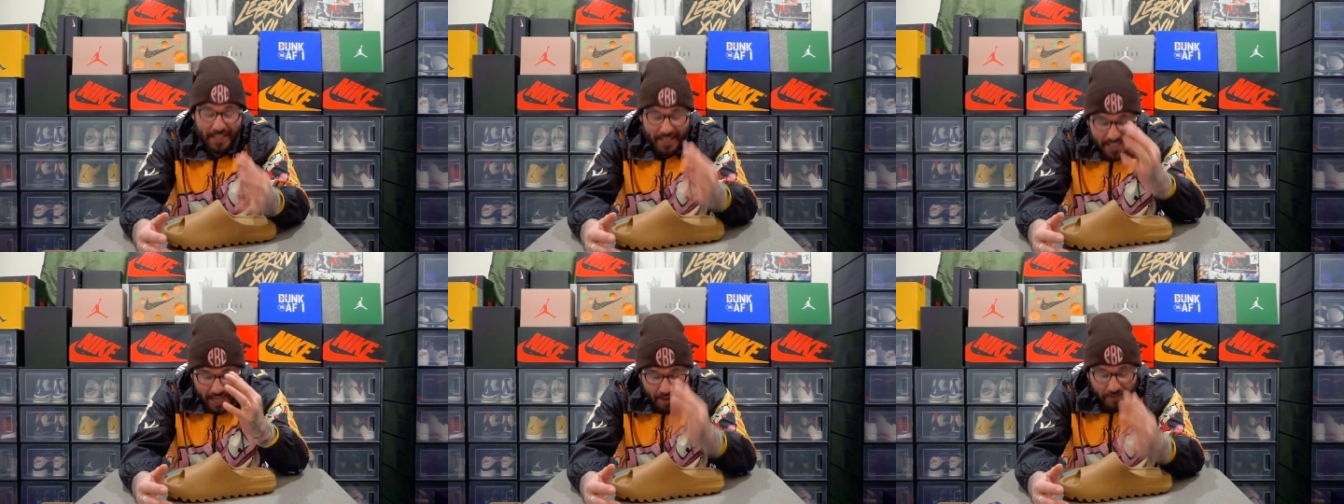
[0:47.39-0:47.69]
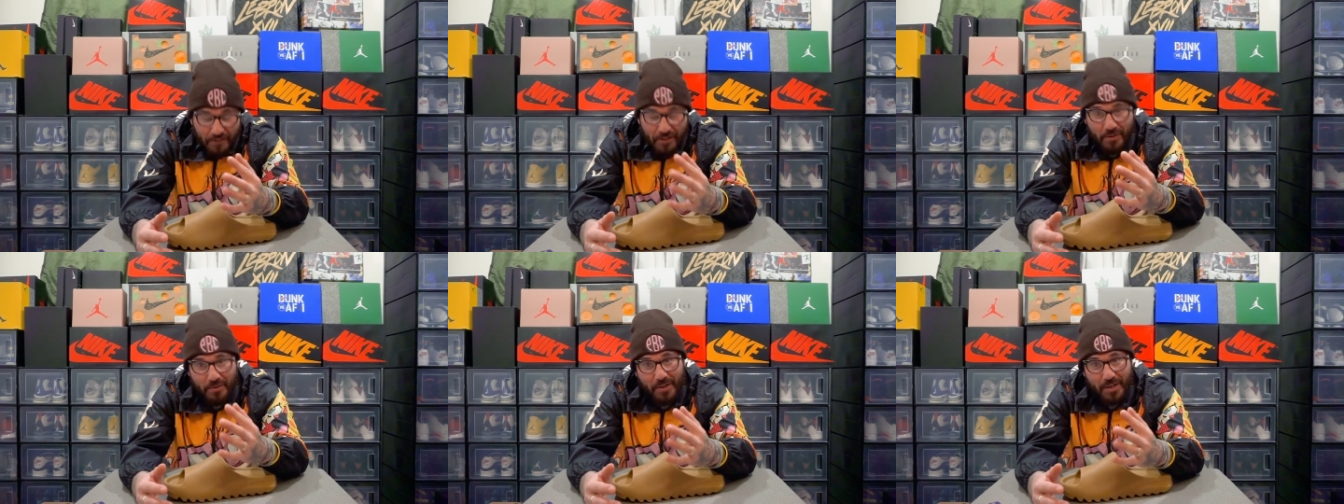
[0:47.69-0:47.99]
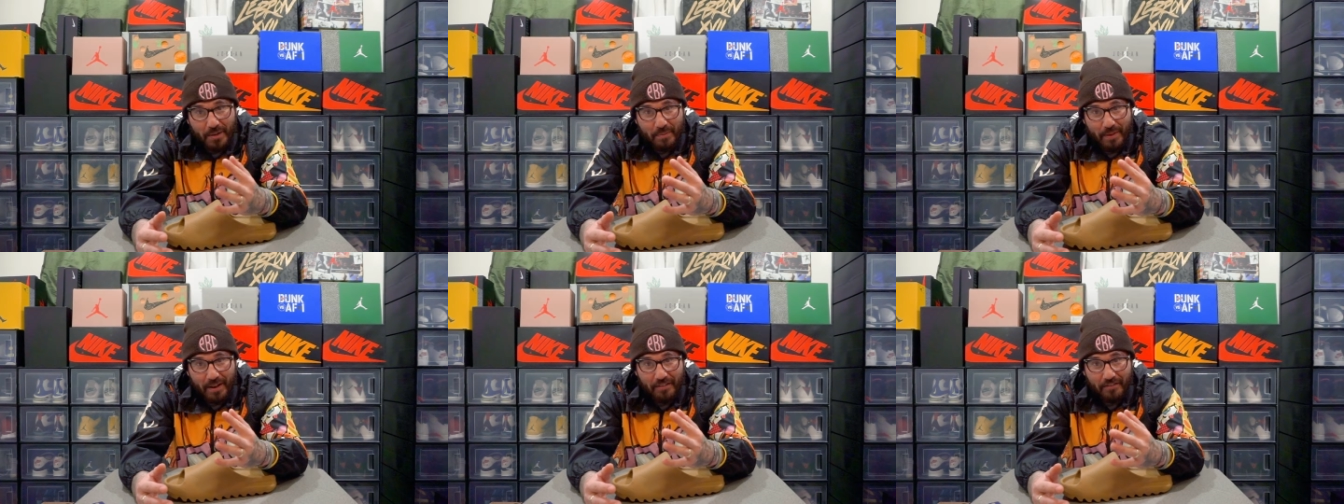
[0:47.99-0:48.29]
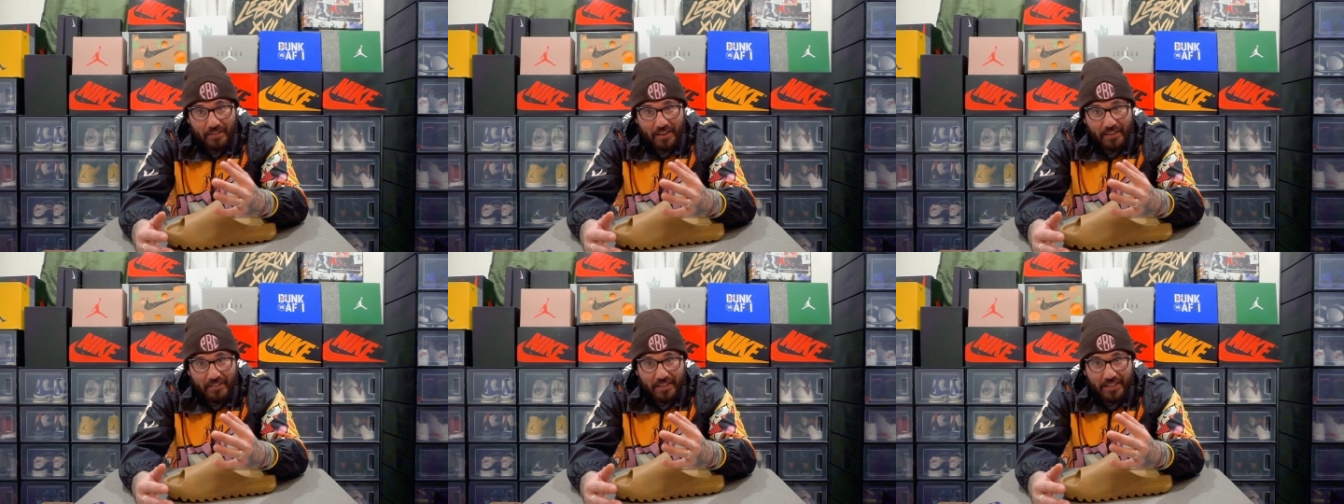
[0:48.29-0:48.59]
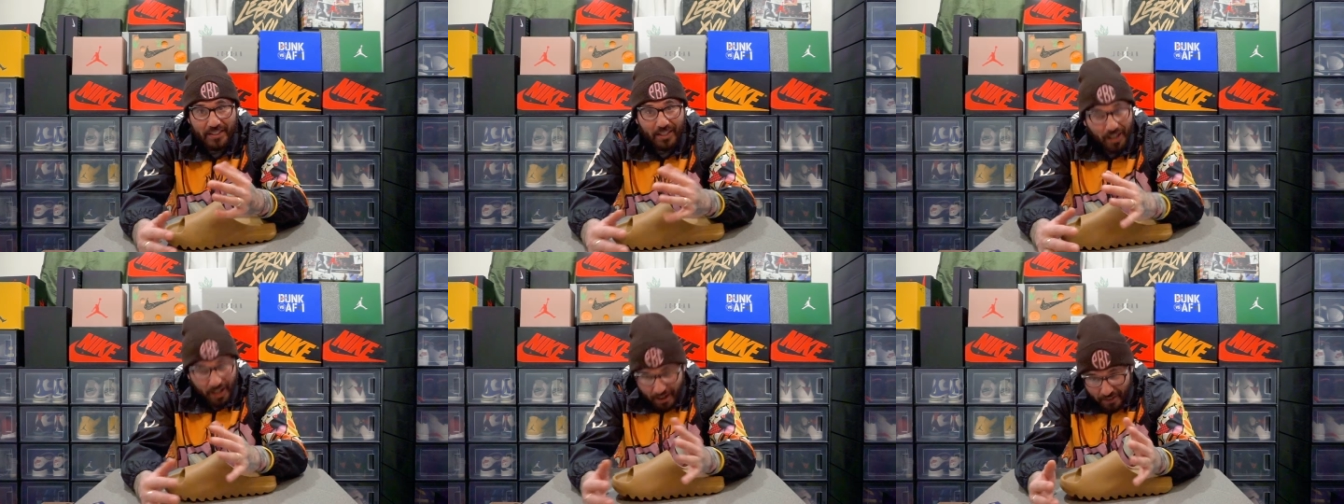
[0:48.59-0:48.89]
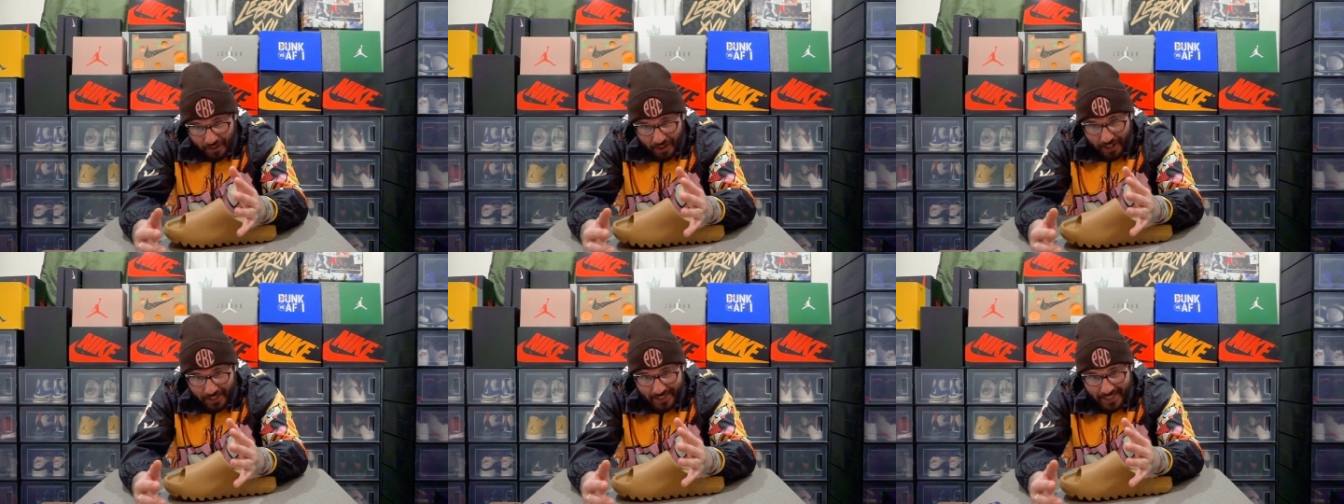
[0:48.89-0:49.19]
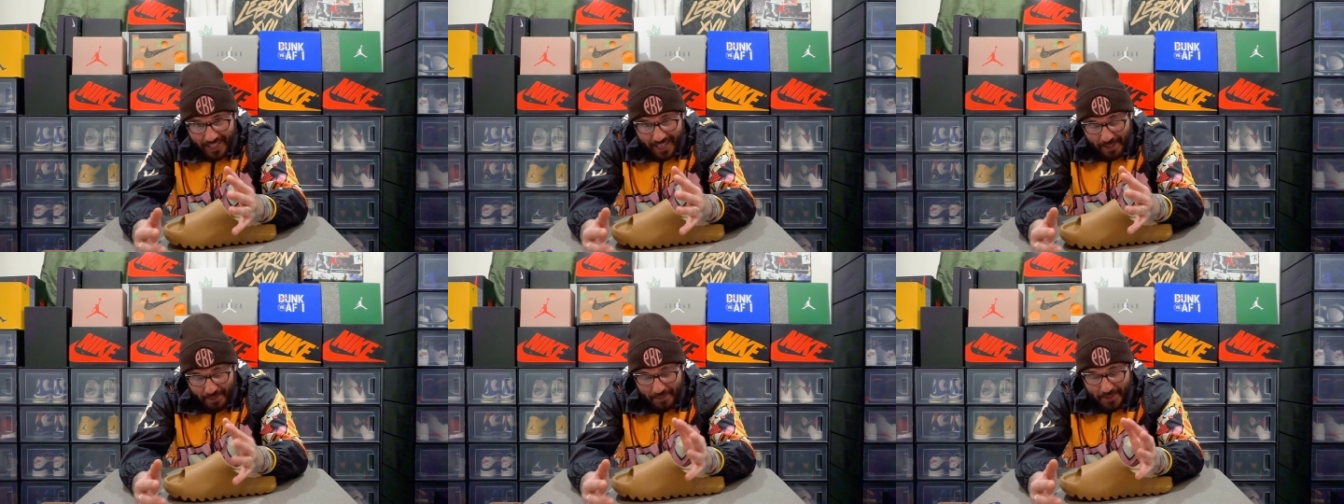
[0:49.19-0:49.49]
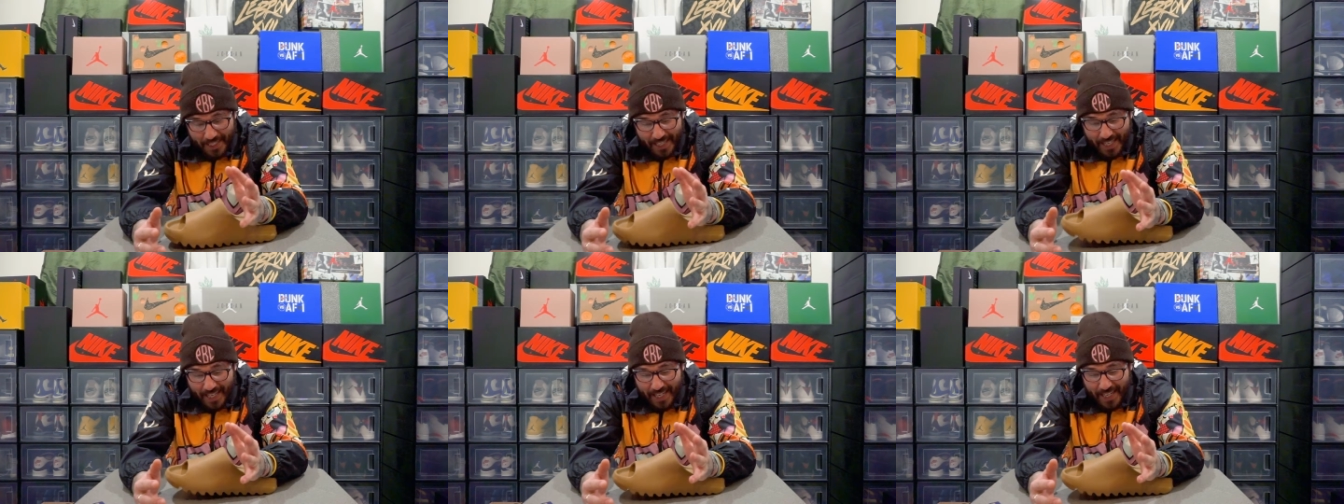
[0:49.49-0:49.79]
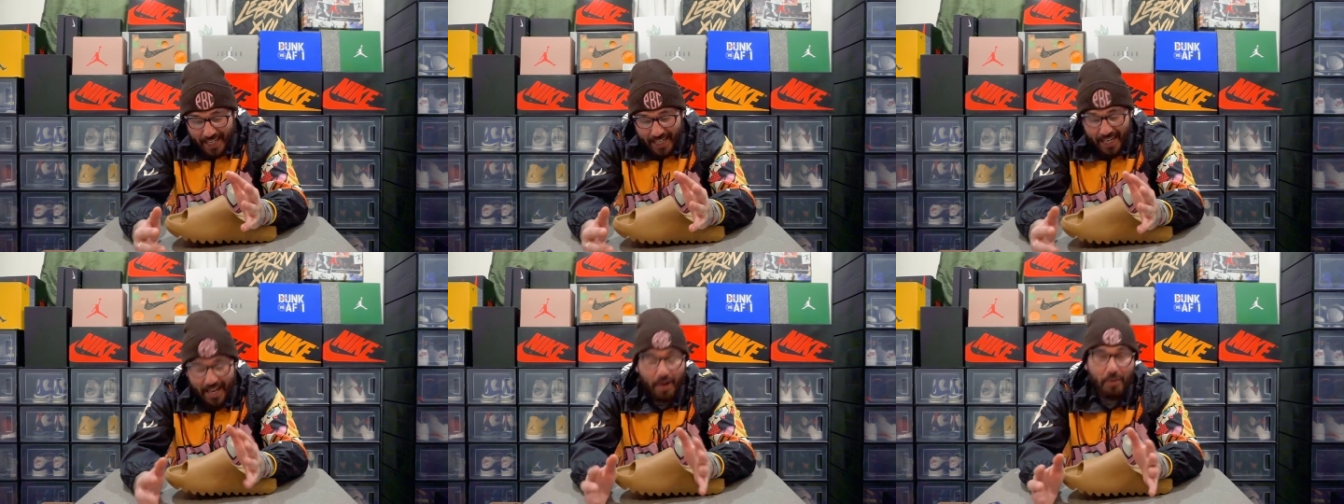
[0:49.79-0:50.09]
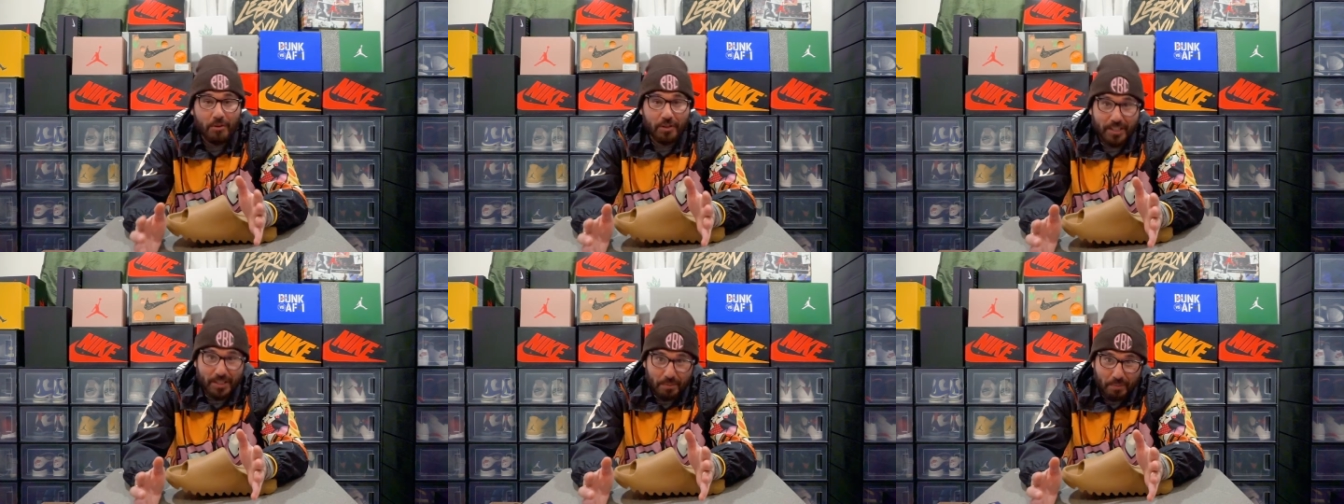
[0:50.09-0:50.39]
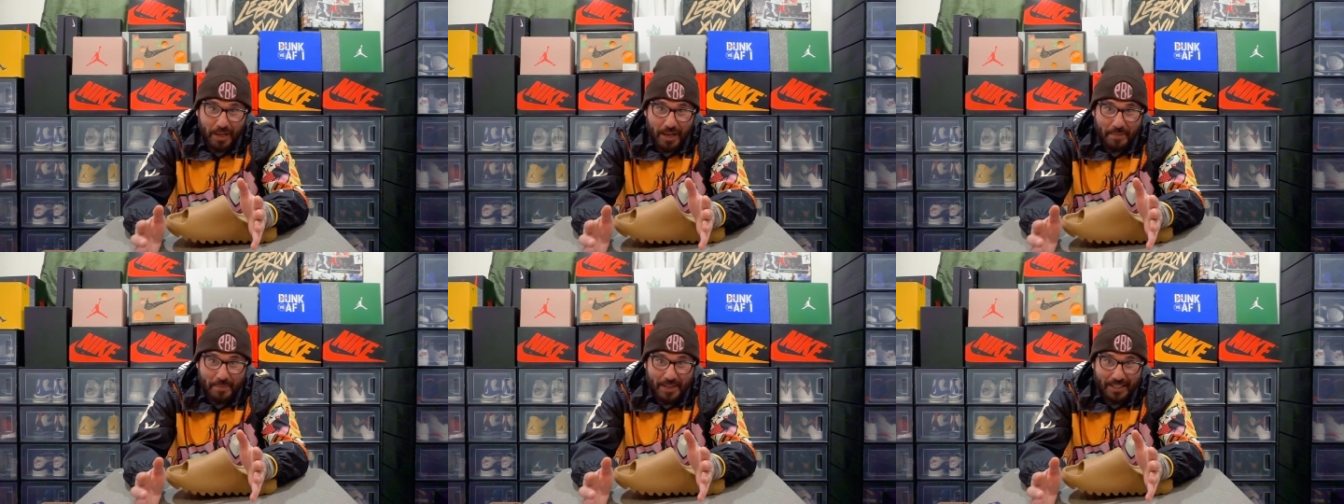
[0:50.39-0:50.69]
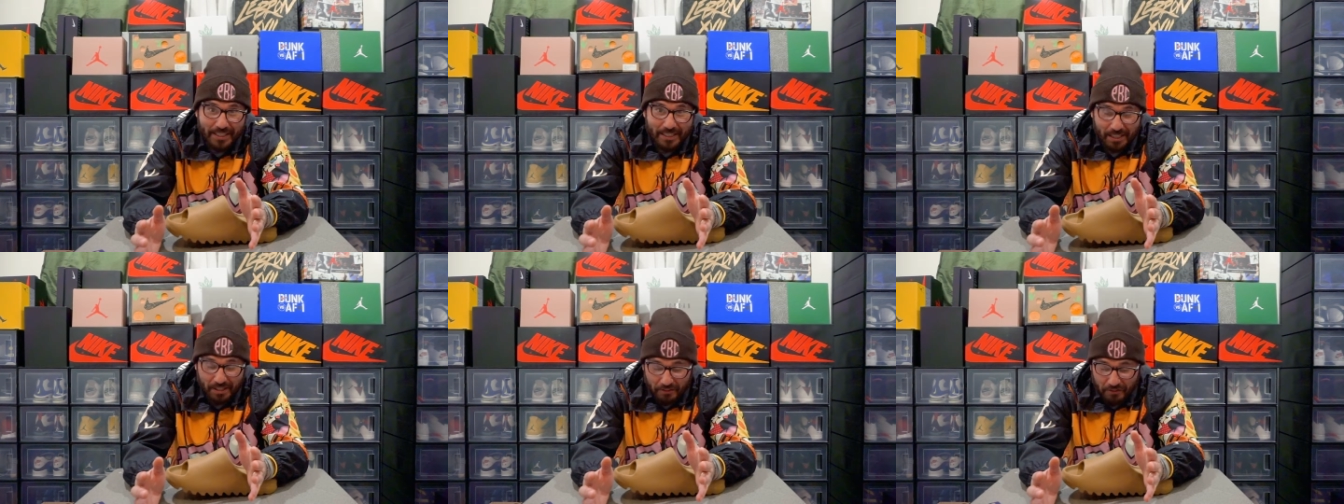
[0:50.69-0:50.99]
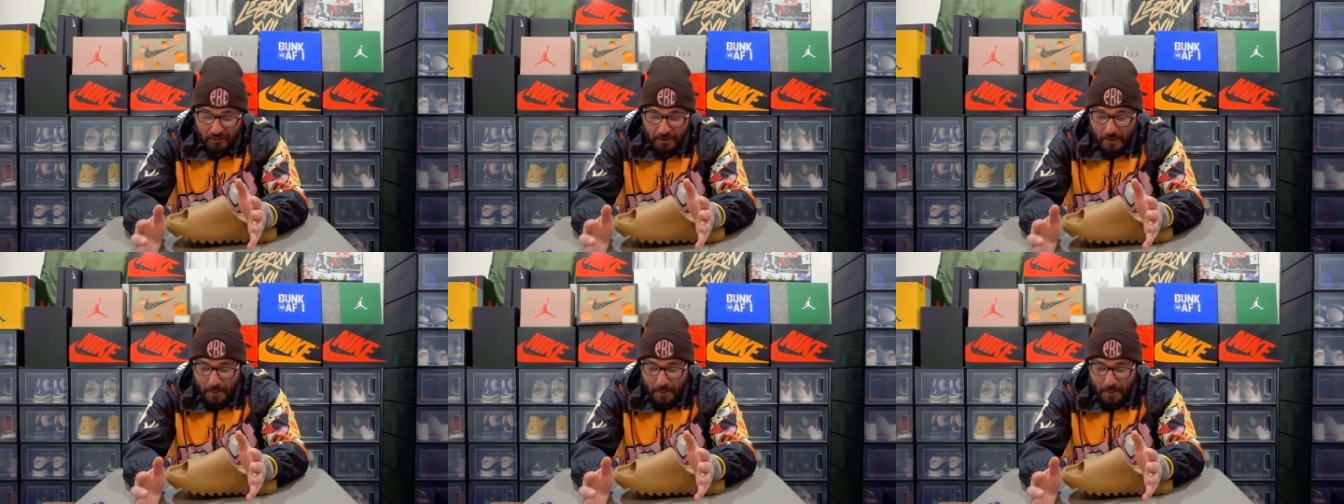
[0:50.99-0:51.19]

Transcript: Definitely one of my favorites of all time. Now I will explain myself.